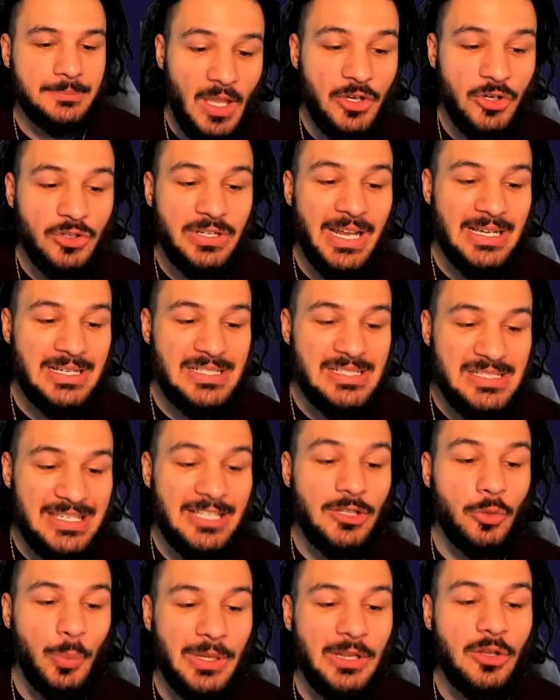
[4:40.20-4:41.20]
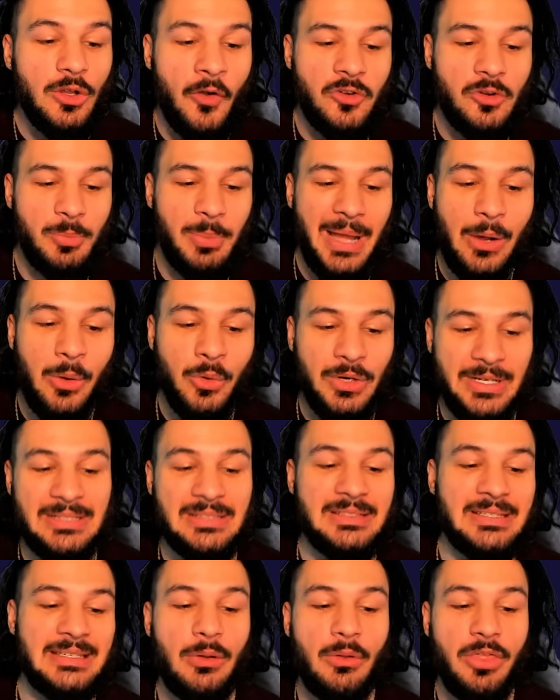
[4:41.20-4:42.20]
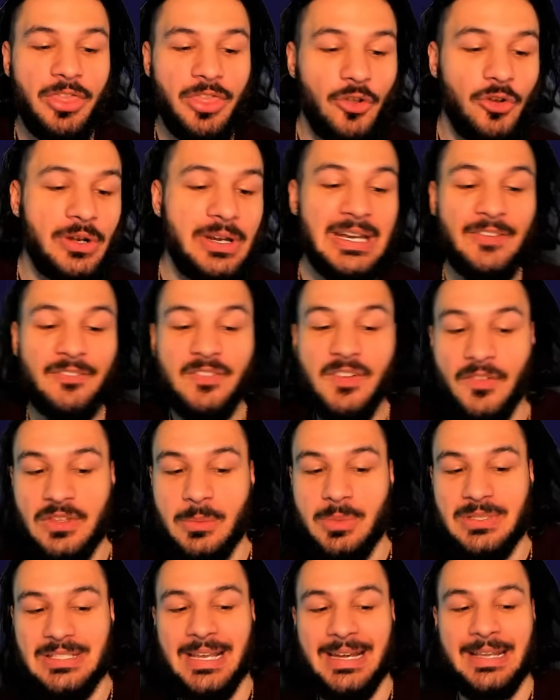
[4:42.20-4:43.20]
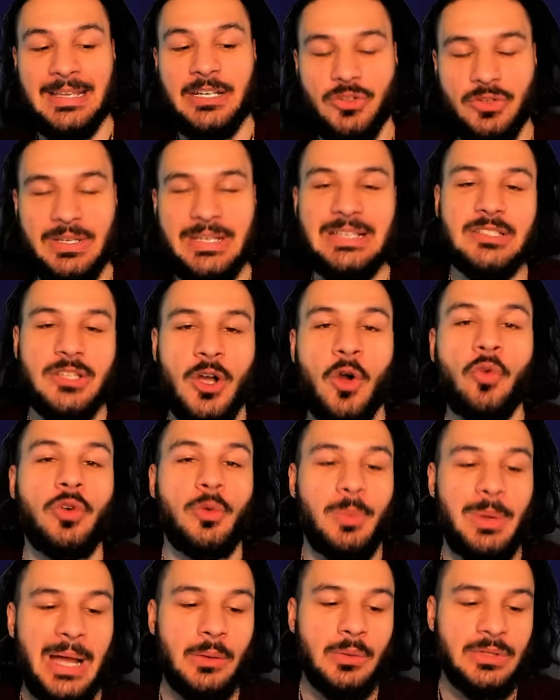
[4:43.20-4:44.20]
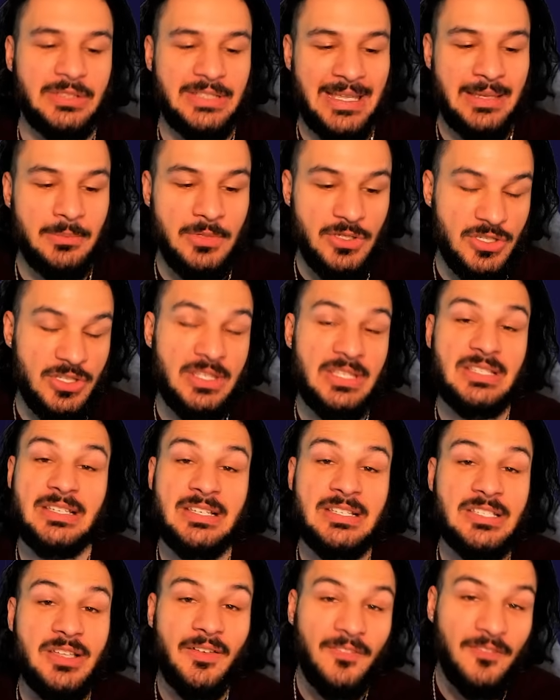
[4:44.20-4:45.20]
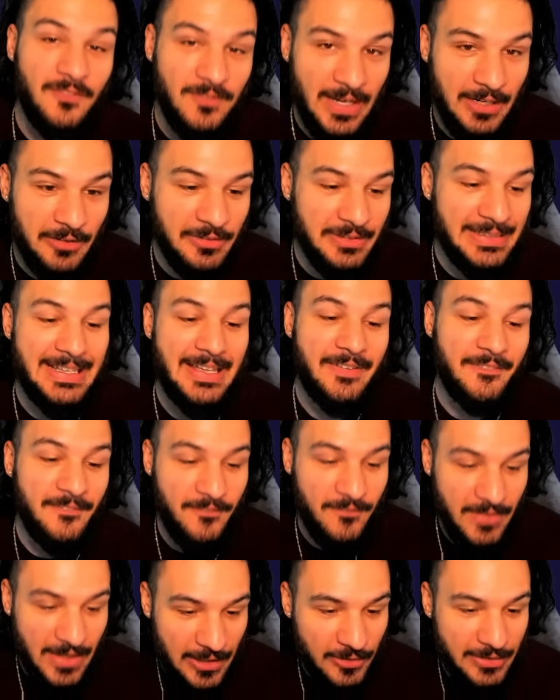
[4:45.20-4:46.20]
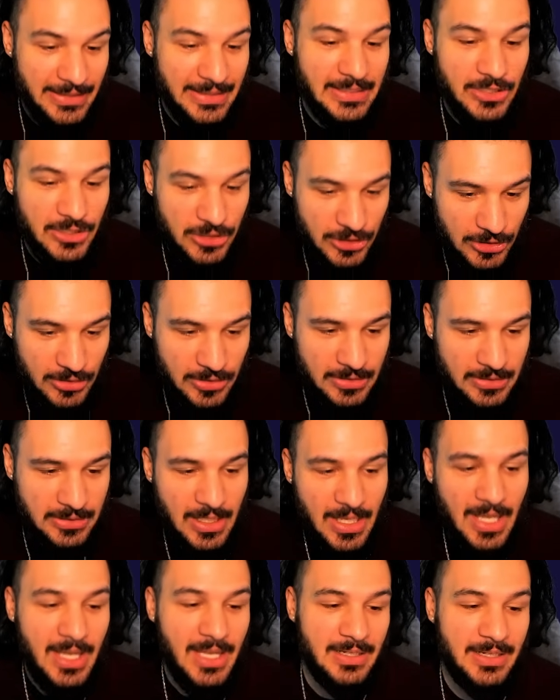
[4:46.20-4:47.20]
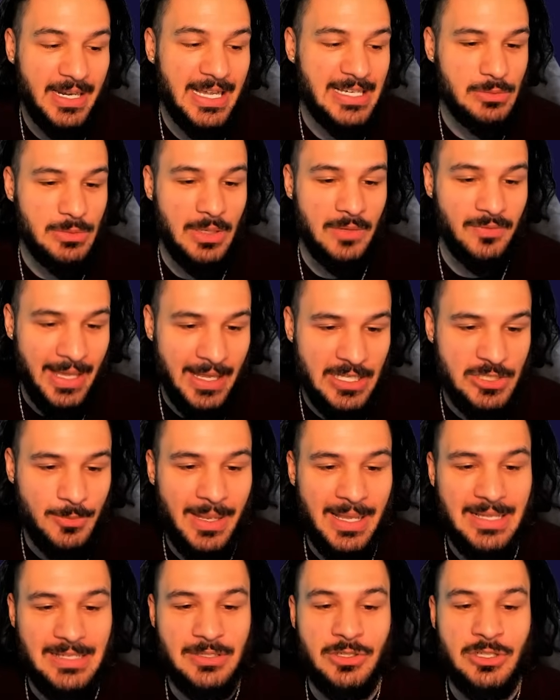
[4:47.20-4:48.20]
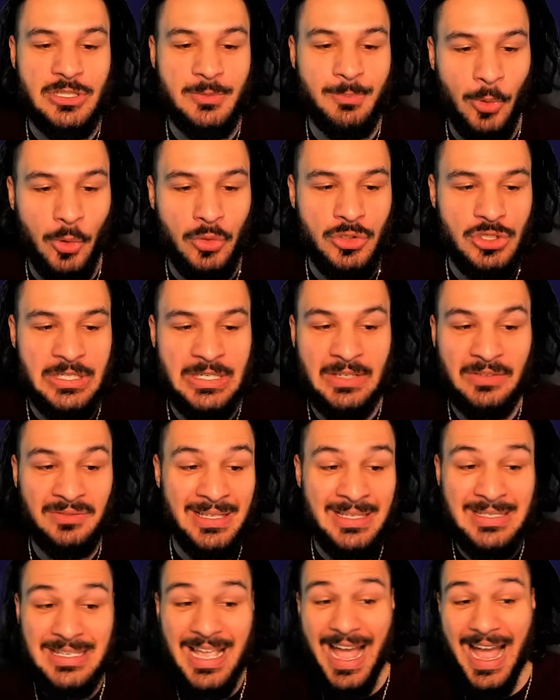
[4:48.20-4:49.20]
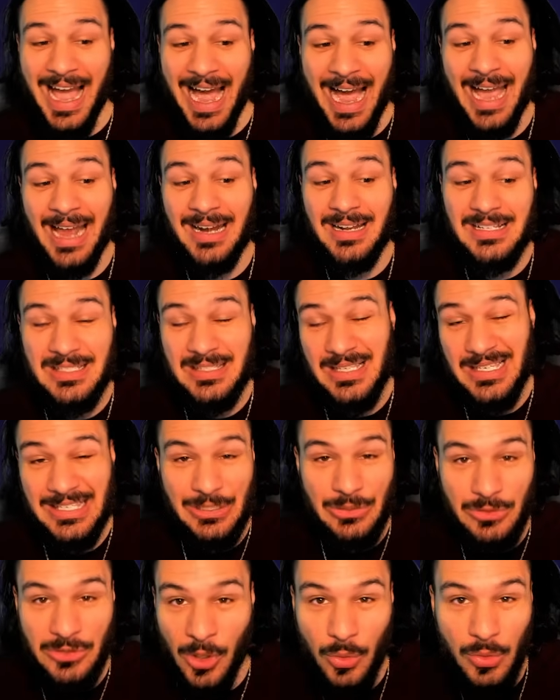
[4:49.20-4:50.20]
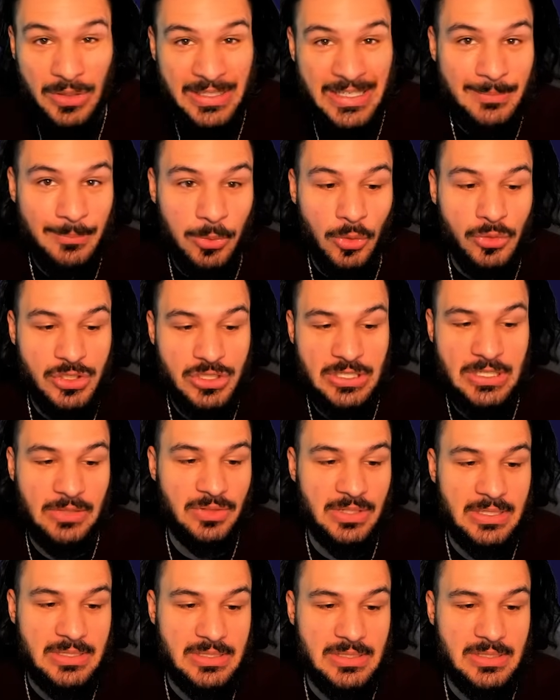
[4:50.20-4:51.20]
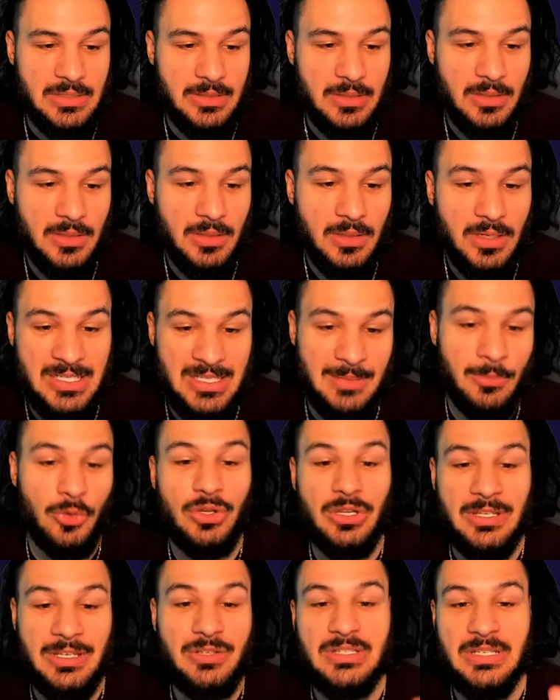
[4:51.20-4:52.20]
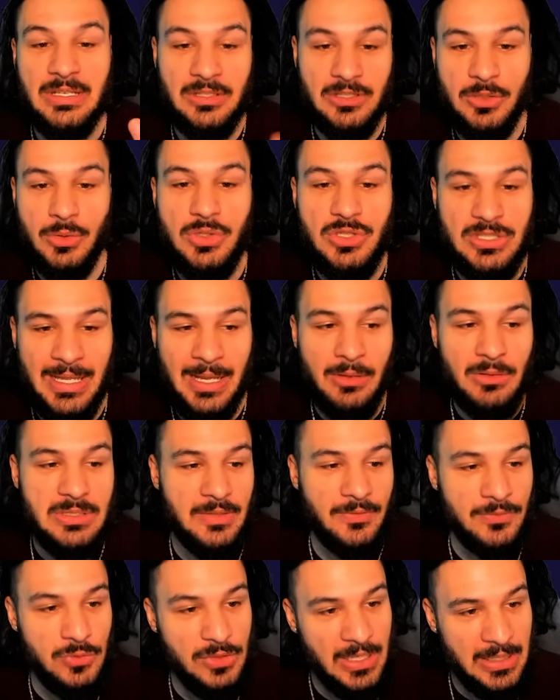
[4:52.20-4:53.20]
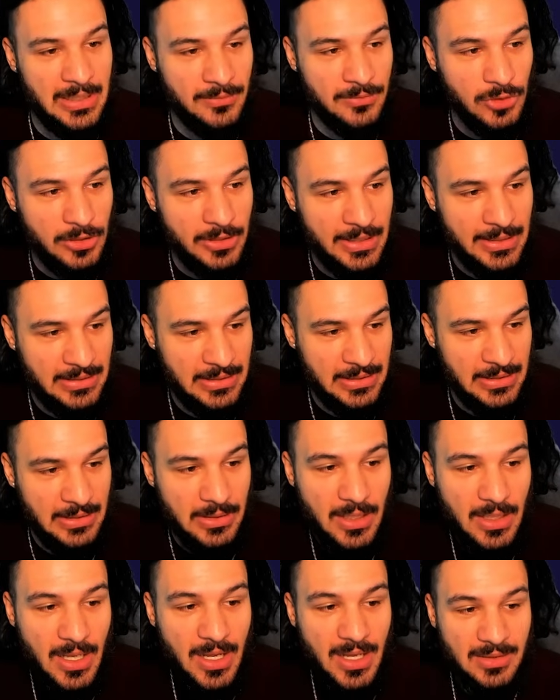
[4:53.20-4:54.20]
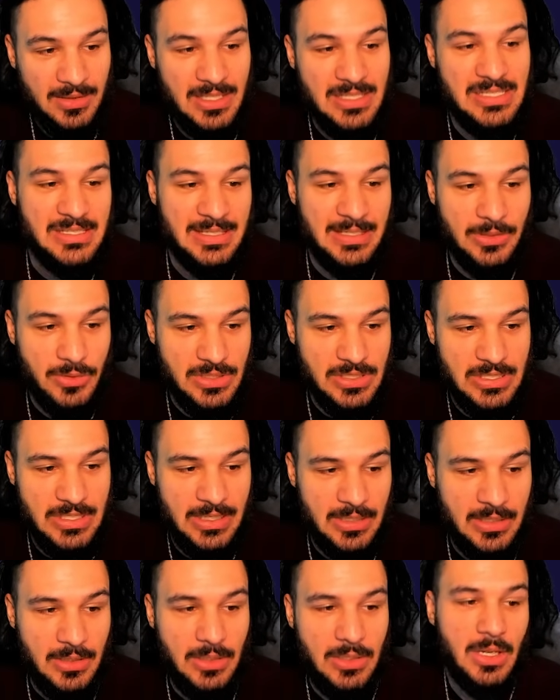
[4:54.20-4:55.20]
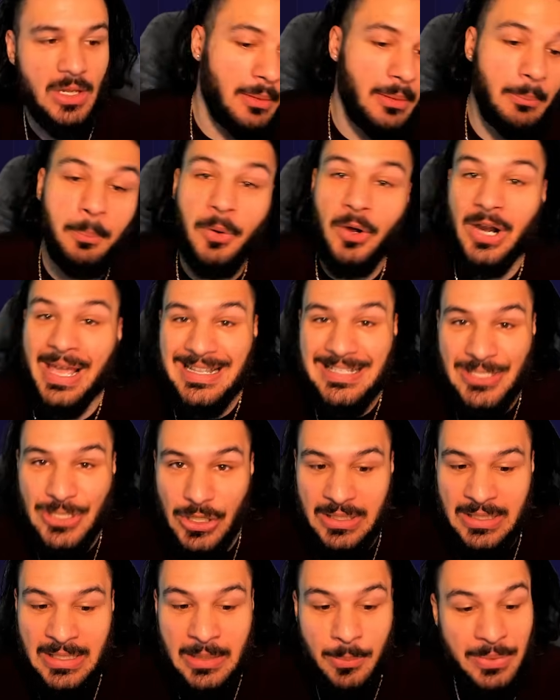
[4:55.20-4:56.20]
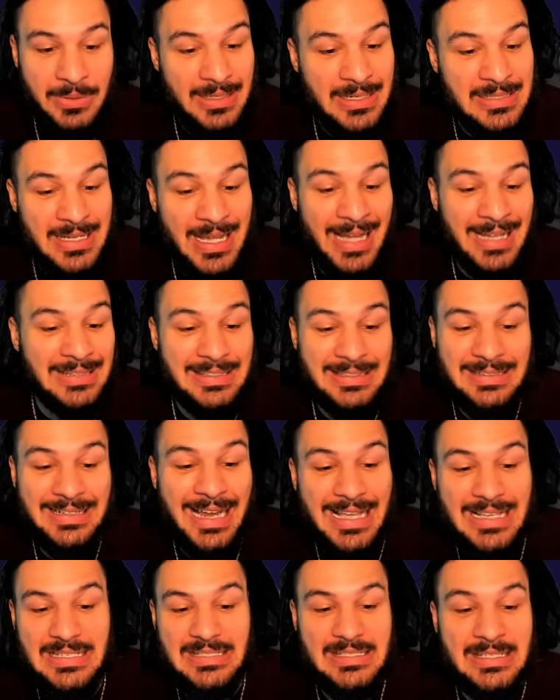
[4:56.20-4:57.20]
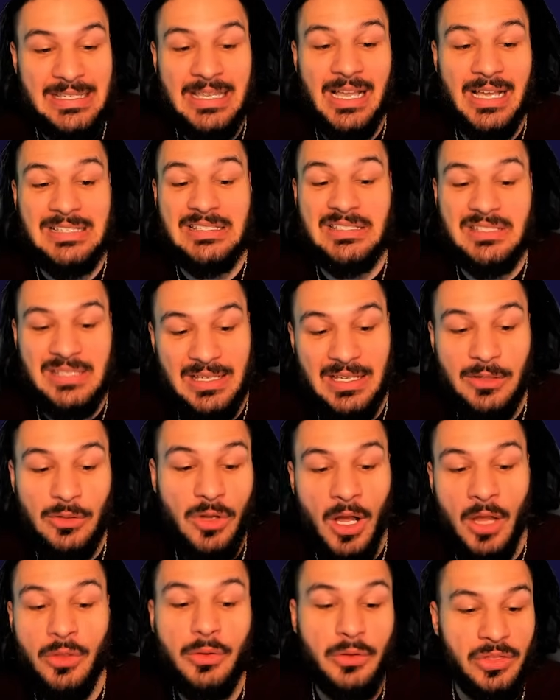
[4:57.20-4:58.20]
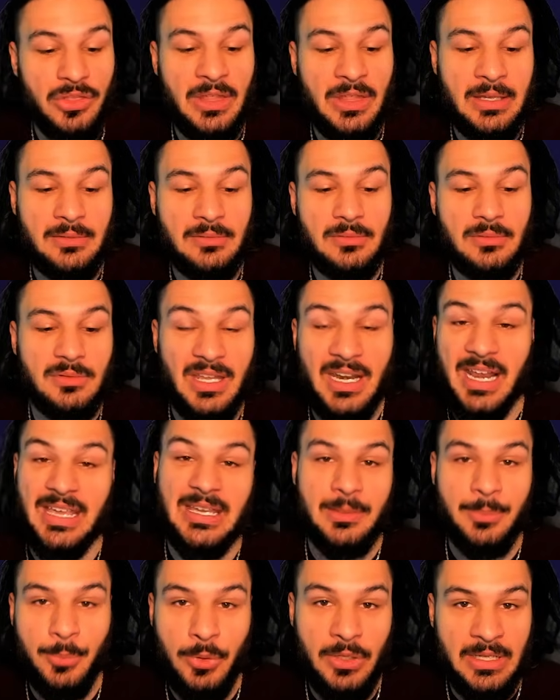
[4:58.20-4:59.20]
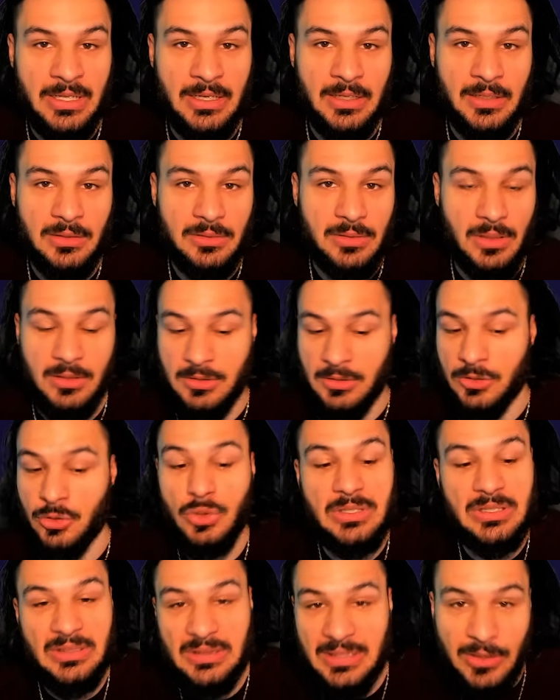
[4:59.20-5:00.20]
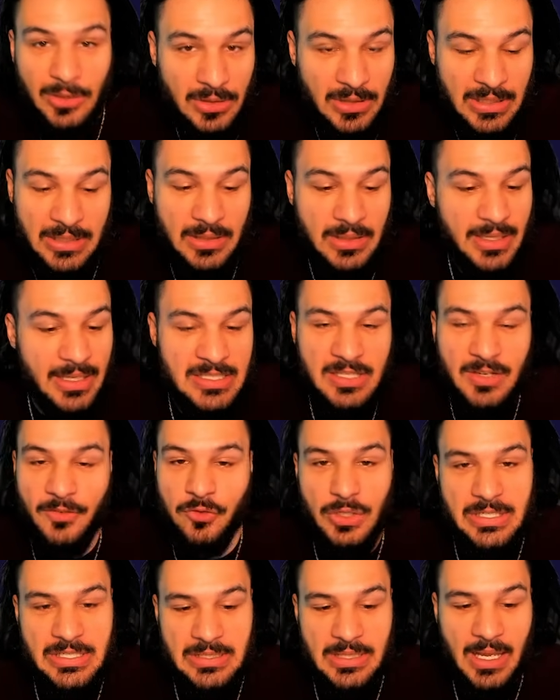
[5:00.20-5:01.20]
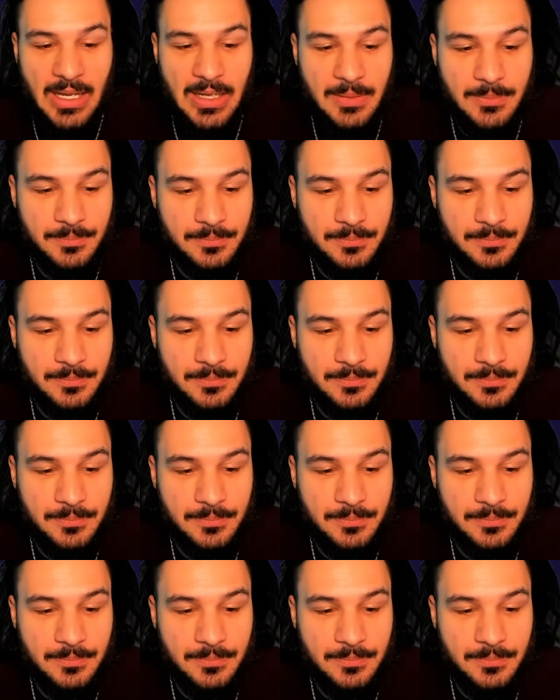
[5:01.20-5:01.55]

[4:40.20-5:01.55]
Your next skill will overpower and deal 30 to 50% increased overpower damage. This is very, very good. Next, we have Edge Masters, Bold Chieftains. Honestly, you don't need Bold Chieftains because I'm only using 2 shouts if you kind of look at the skills here. But I took it because I did not see a single other thing that I could put here. You can literally, it's a free slot.